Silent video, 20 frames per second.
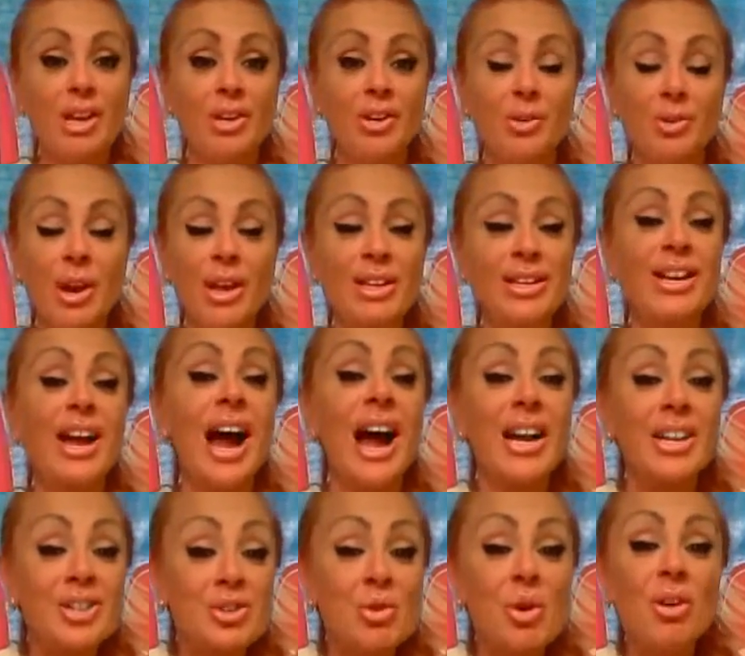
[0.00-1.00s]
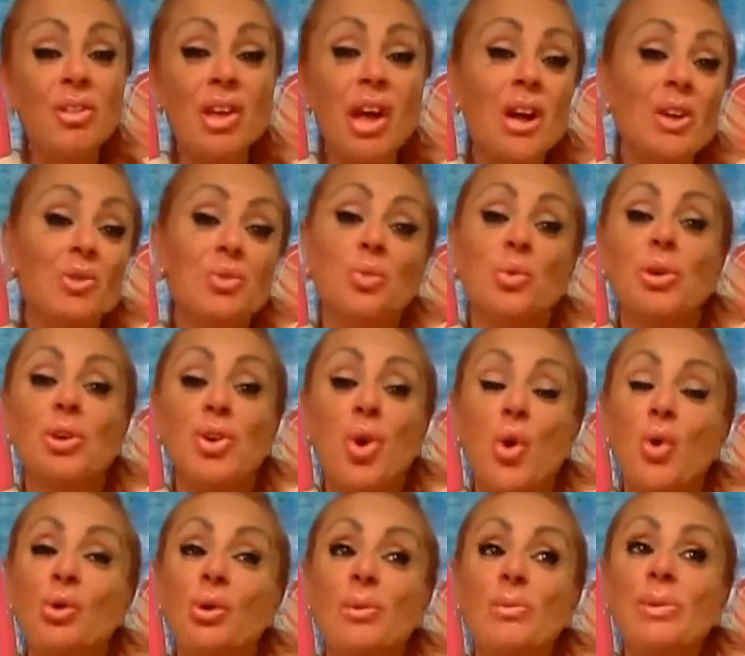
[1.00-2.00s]
Now, granted, I do all the housework
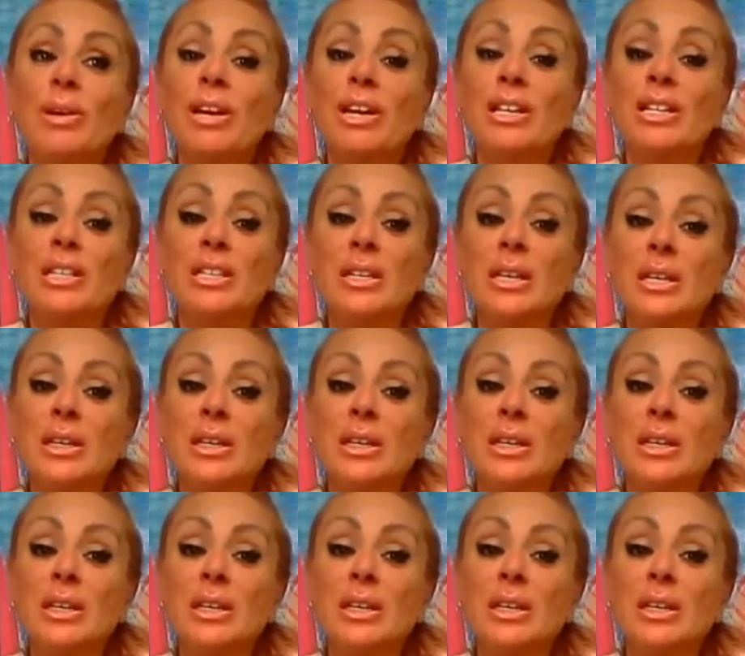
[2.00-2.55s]
only because,